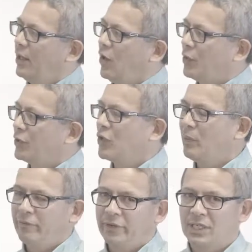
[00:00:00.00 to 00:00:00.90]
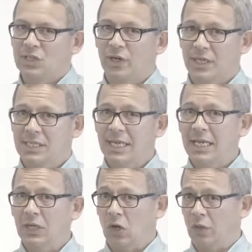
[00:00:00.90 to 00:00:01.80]
On the top of it is like
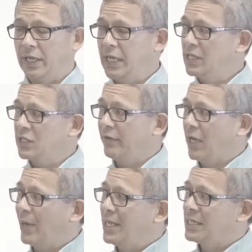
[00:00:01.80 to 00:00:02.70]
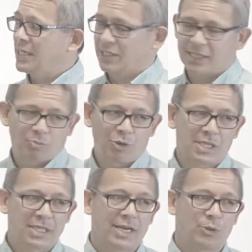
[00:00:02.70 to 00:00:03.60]
standing on the heads of our ancestors. That's pretty
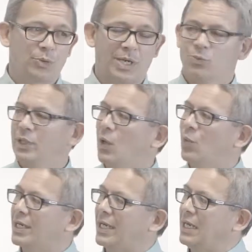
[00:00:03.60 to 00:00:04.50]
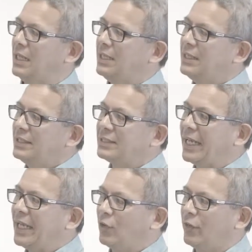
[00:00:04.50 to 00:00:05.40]
sacred to us. We don't want to
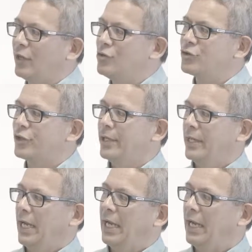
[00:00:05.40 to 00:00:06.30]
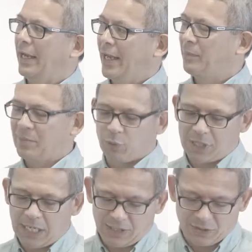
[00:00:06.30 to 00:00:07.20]
stand on those our people's
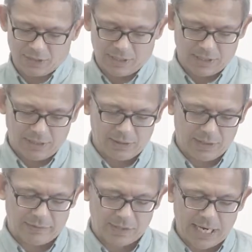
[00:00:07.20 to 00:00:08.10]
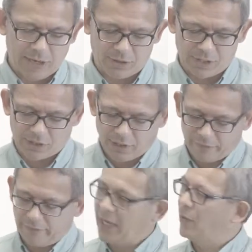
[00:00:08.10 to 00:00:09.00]
heads because of the sacredness
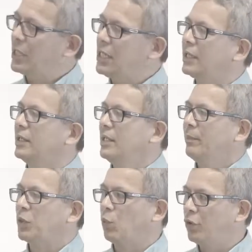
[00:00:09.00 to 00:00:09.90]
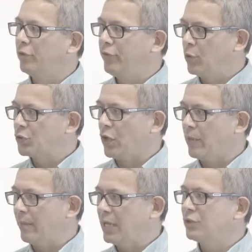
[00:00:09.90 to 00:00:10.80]
of our head. But the waterfalls on
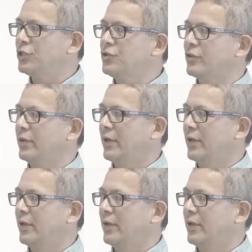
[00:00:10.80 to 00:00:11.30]
the mountains.